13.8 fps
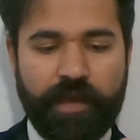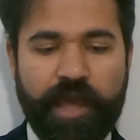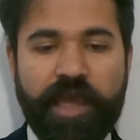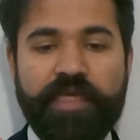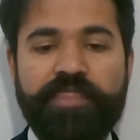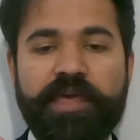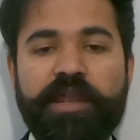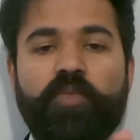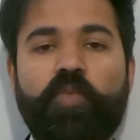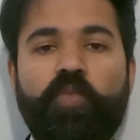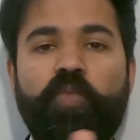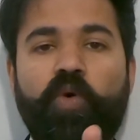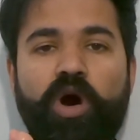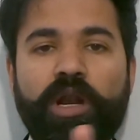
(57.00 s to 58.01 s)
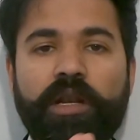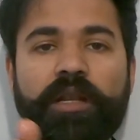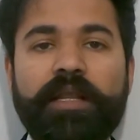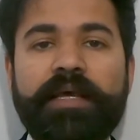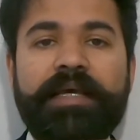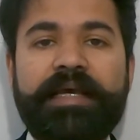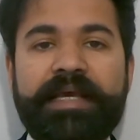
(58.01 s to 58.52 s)
and then what
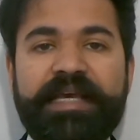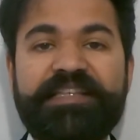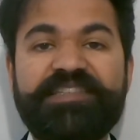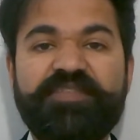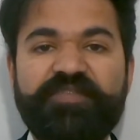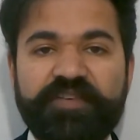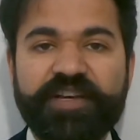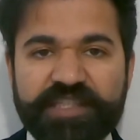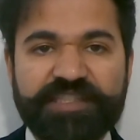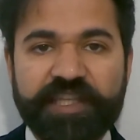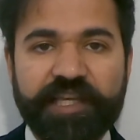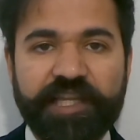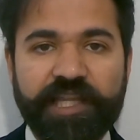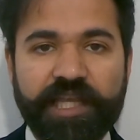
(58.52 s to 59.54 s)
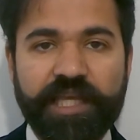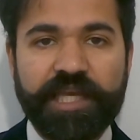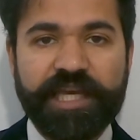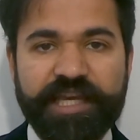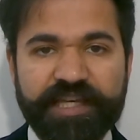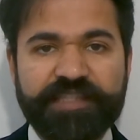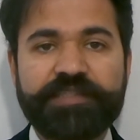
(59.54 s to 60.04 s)
is the first technique
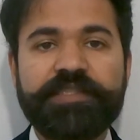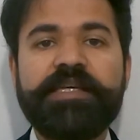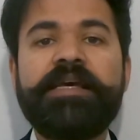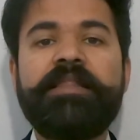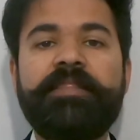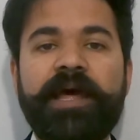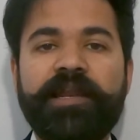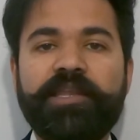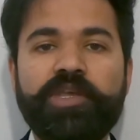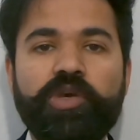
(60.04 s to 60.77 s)
is that